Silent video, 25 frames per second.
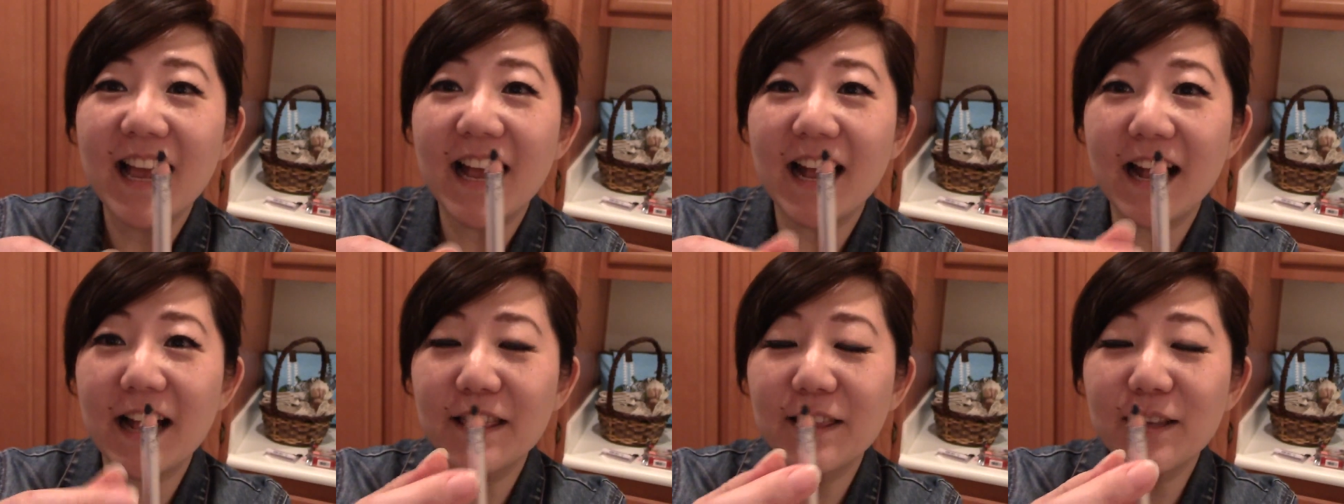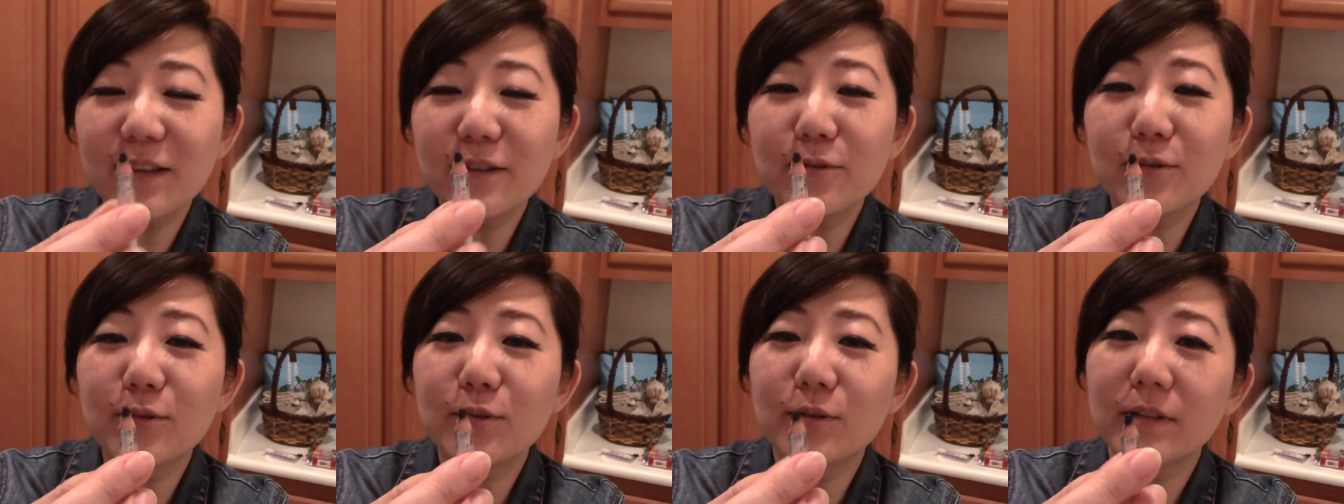And
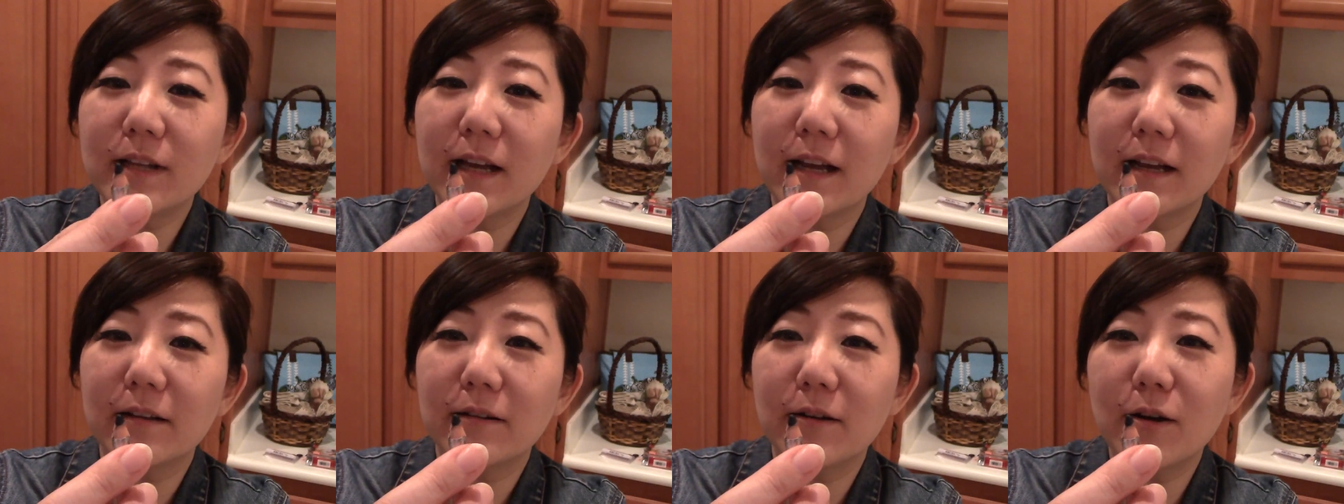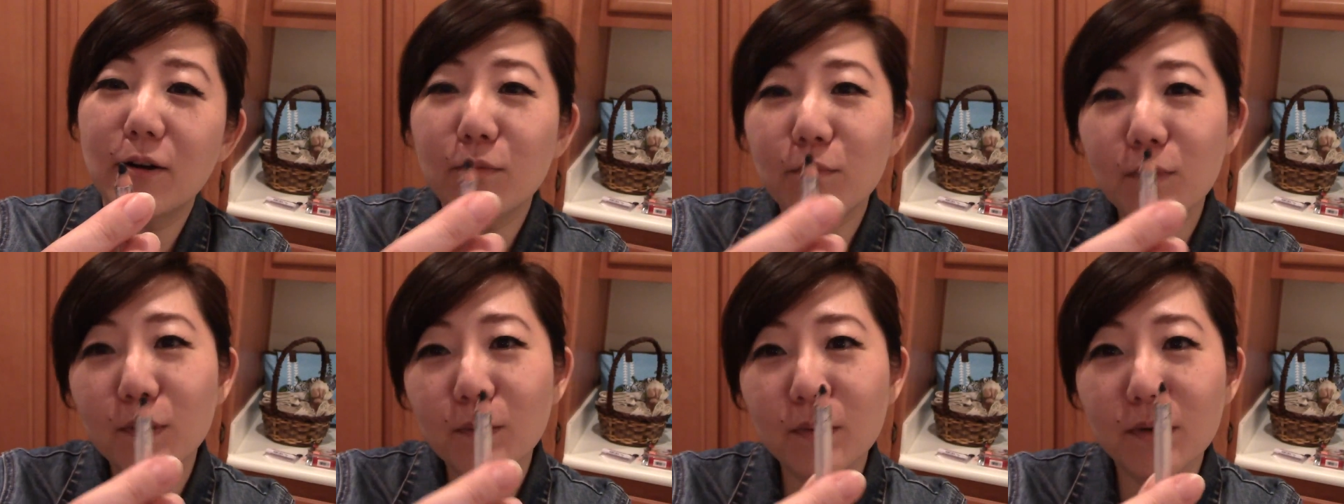then you're like,
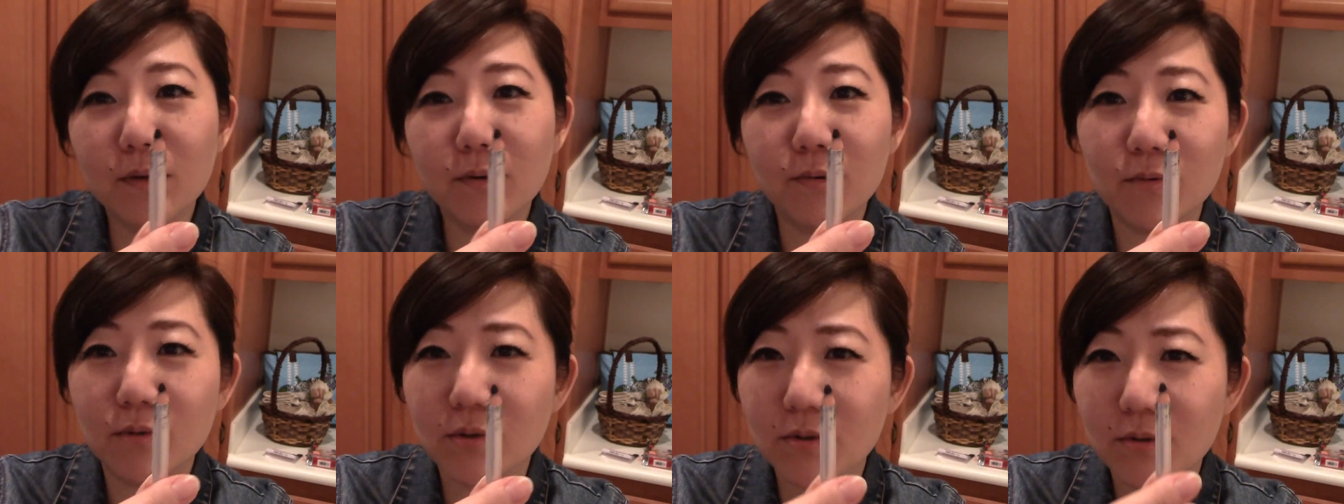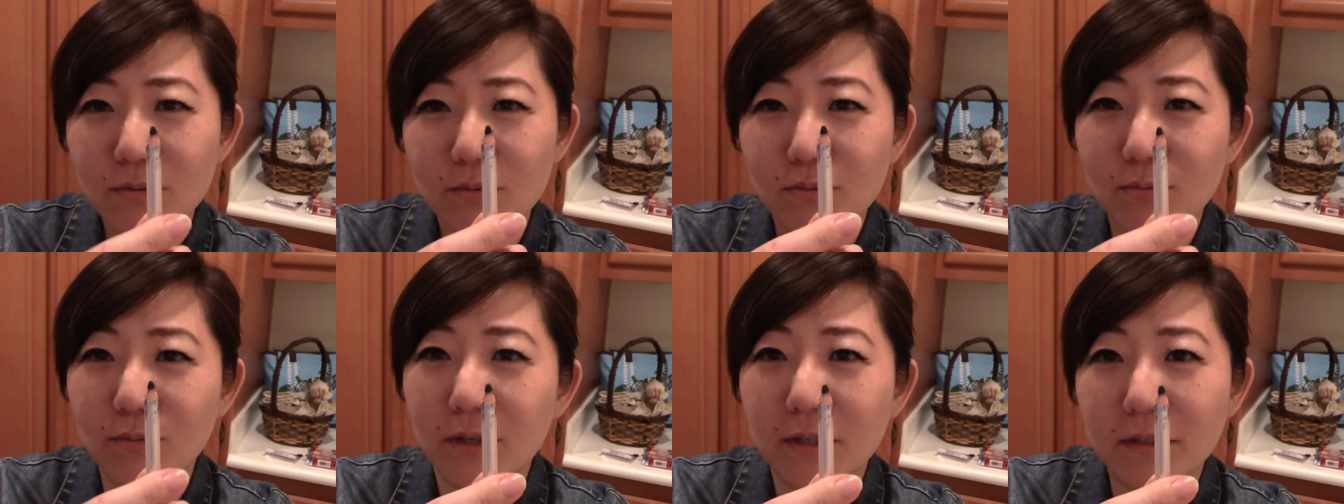oh, maybe it was
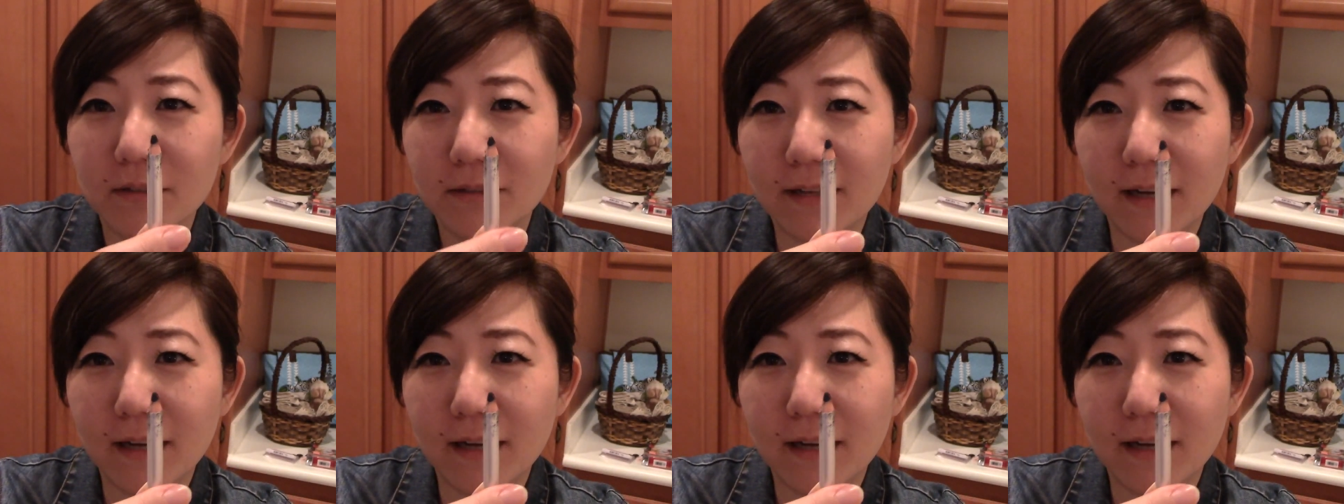just one